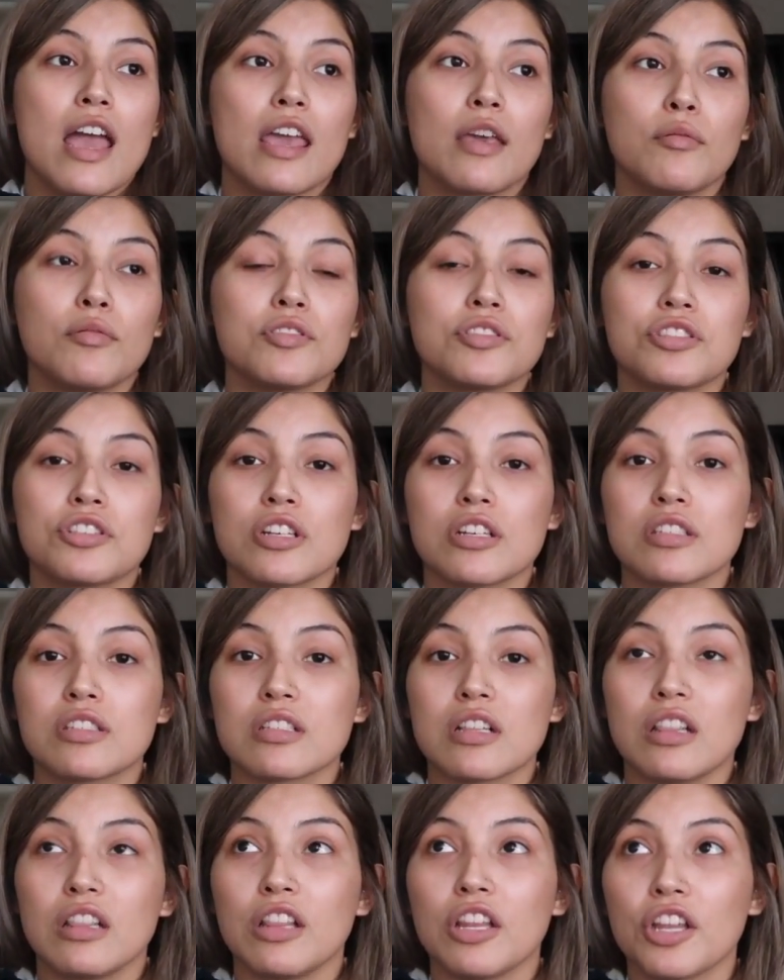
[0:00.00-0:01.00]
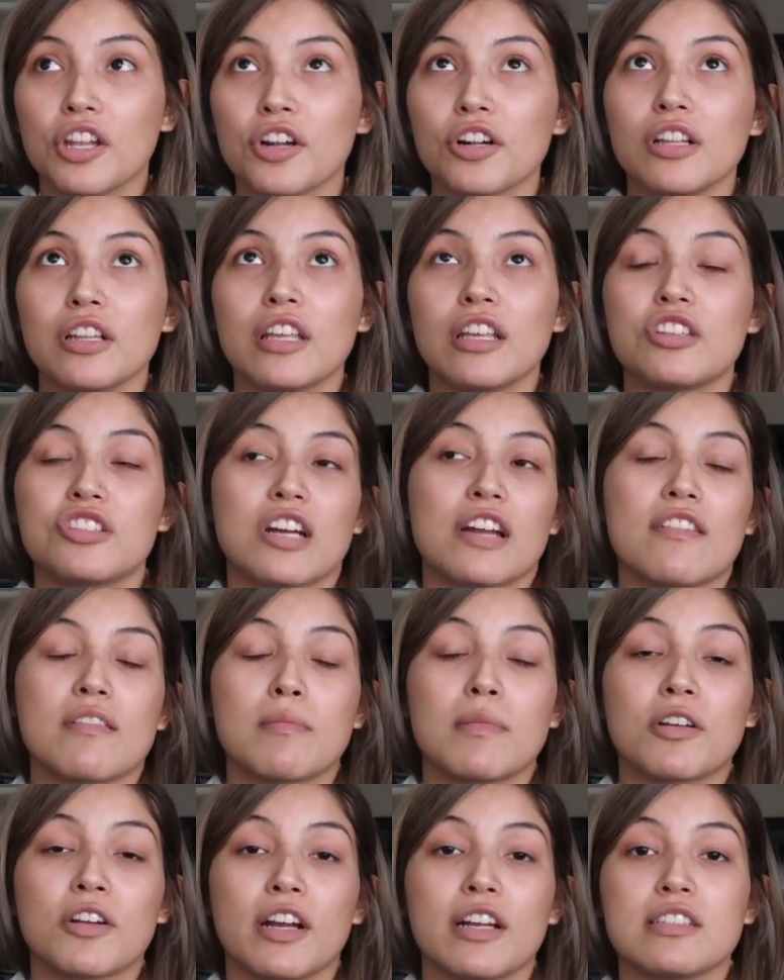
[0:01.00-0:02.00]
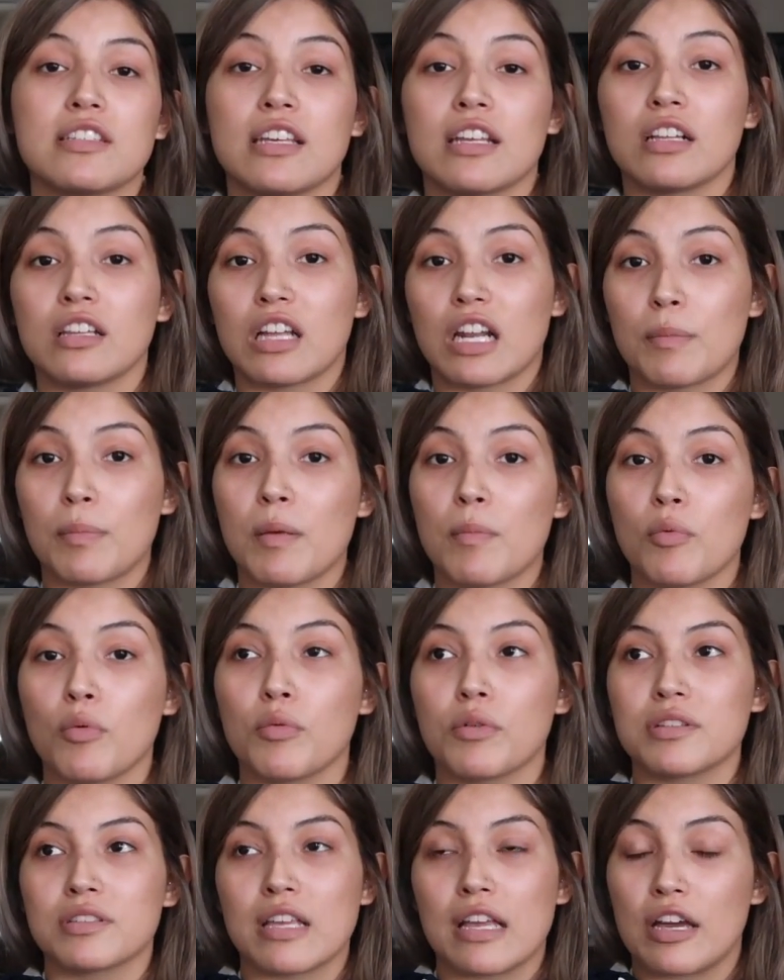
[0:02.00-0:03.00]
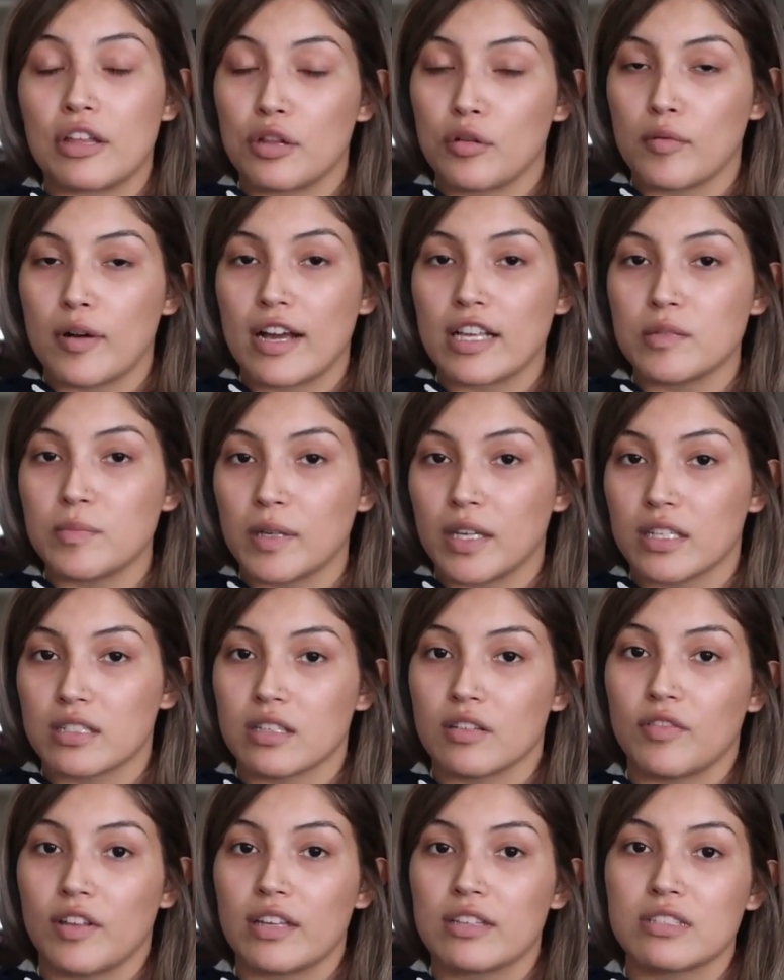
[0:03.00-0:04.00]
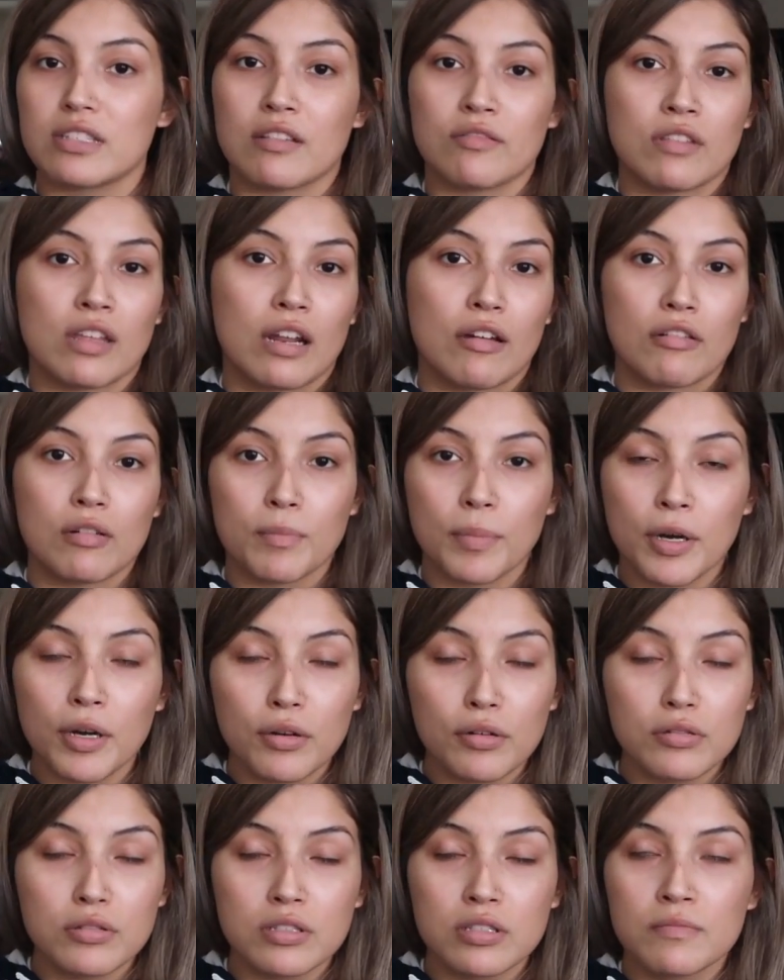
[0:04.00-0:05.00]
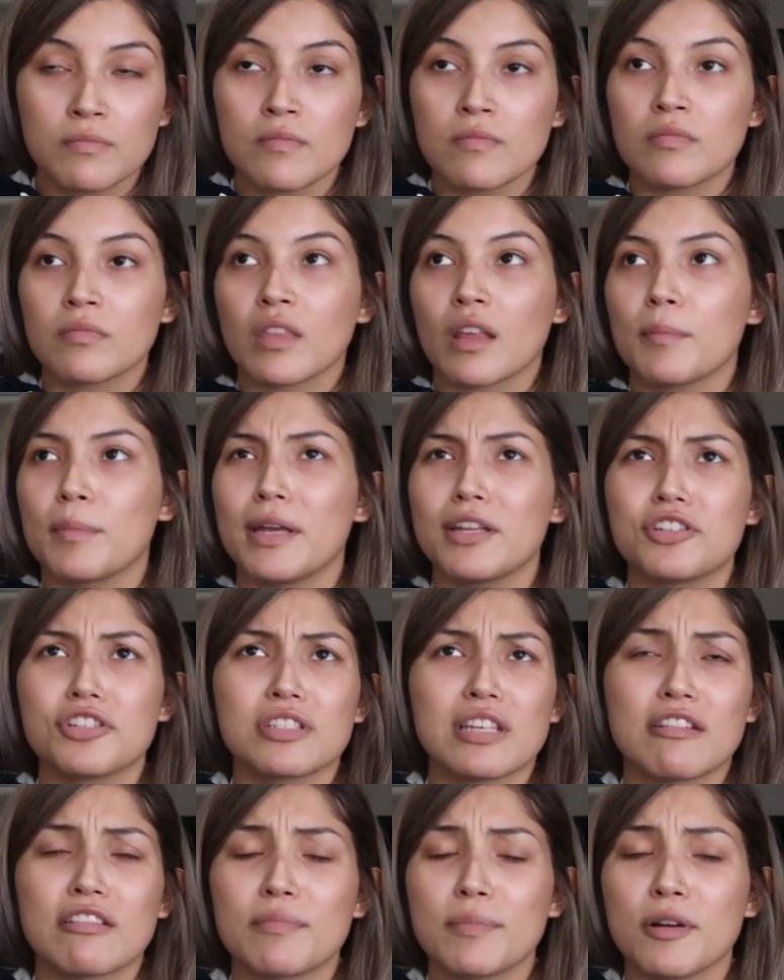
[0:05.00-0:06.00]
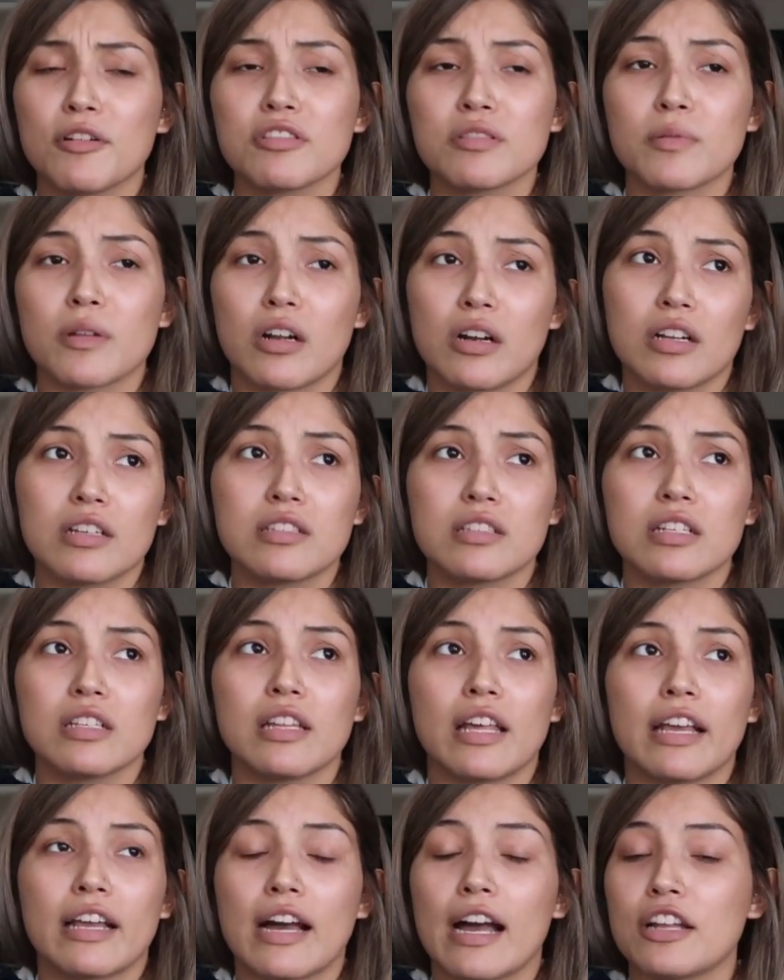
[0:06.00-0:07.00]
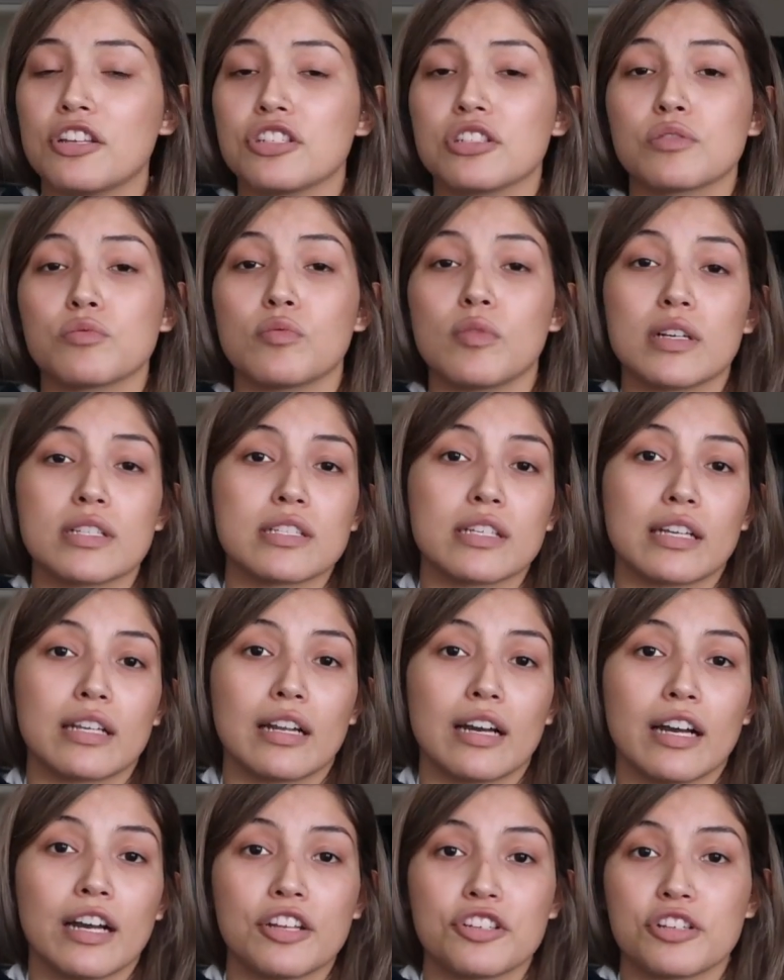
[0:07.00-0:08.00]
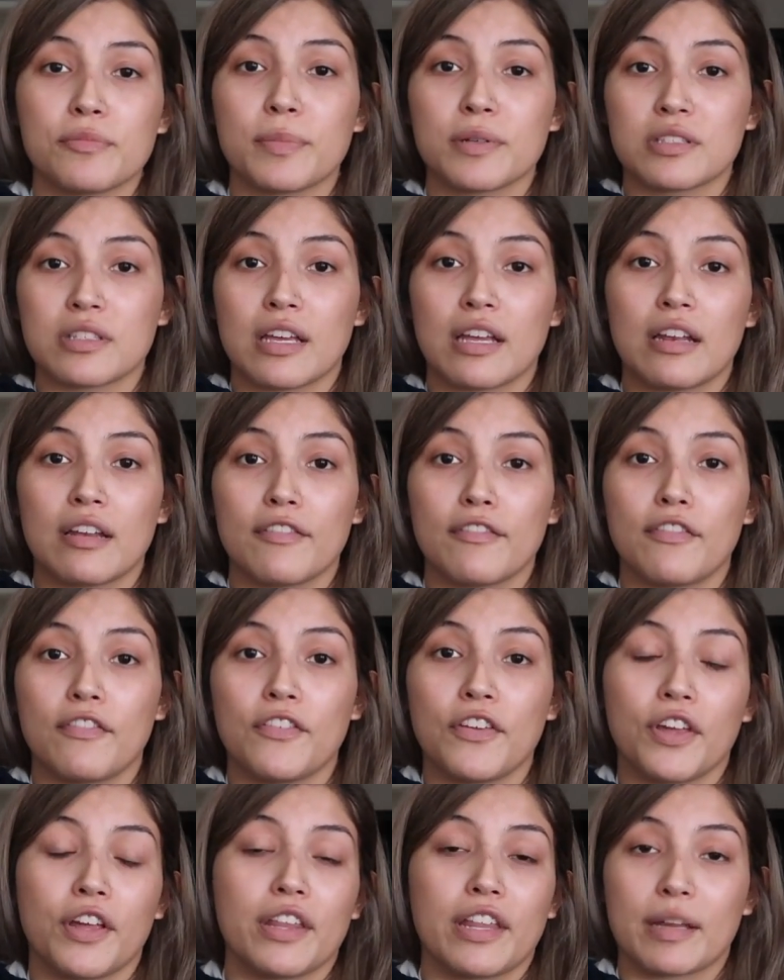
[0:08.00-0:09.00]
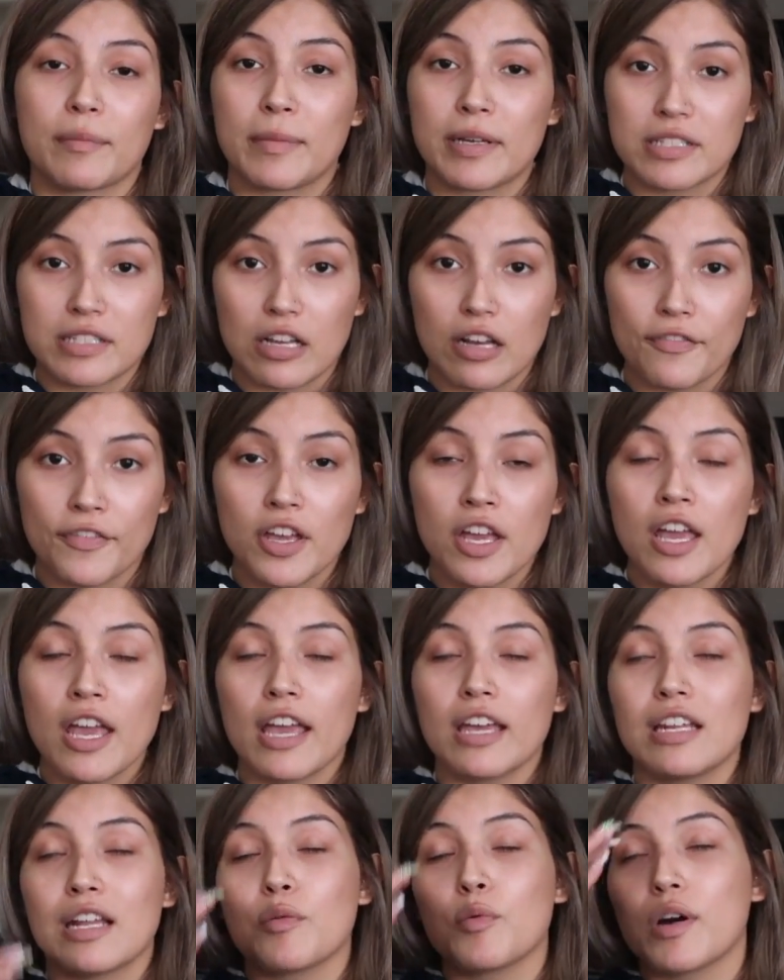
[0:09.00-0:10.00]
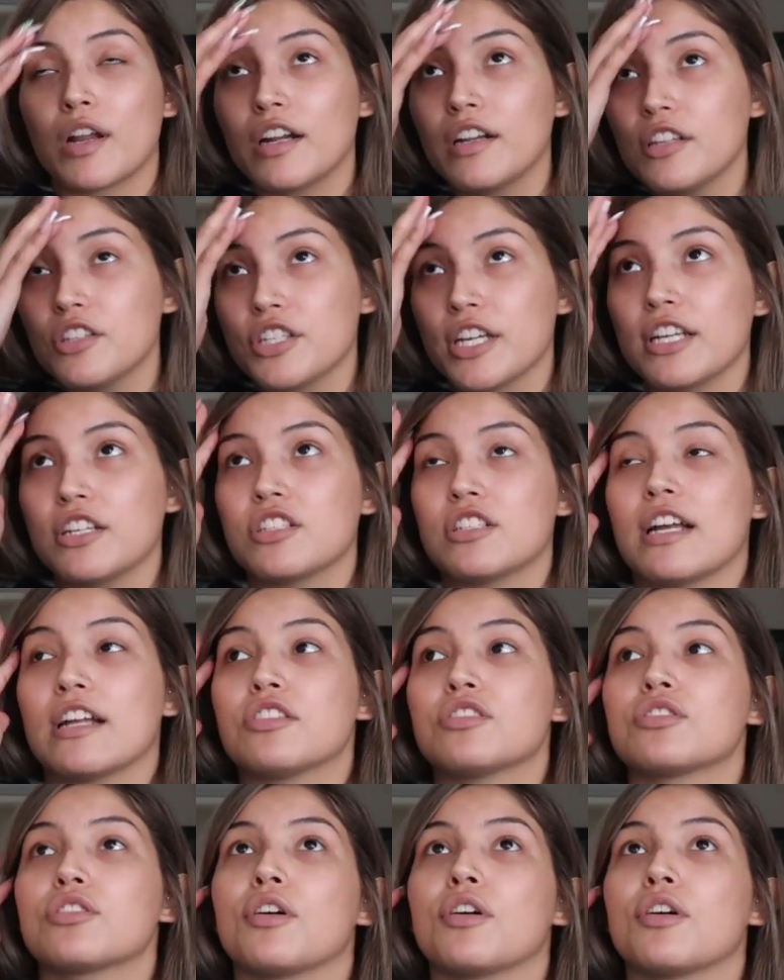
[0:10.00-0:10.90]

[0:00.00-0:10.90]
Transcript: it was just literally driving me crazy and a lot of people would say otherwise because of like stuff that I would post, pictures I would post, but honestly like I just wasn't 100% feeling like myself and I wanted to change that.